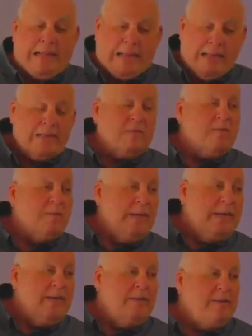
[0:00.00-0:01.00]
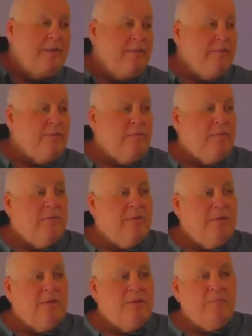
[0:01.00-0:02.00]
that's what we need to do.
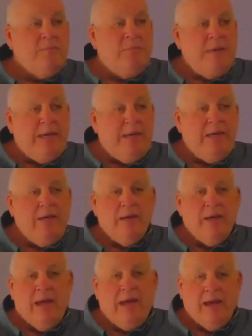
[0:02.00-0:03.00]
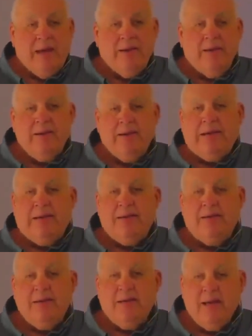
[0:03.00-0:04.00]
Be an
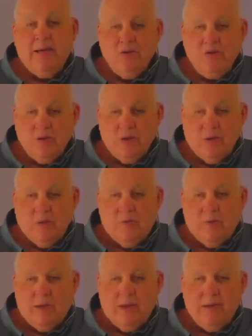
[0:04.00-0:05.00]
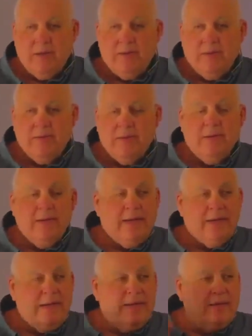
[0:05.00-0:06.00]
intentional one.
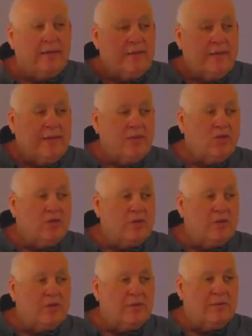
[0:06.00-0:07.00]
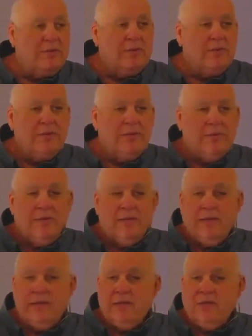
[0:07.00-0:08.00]
Again, intentional.
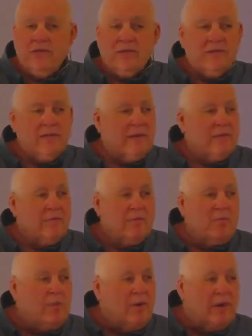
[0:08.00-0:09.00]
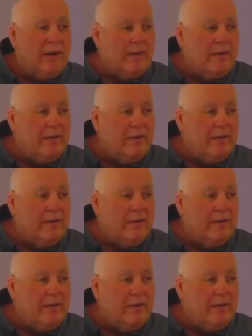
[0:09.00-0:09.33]
And just start with one.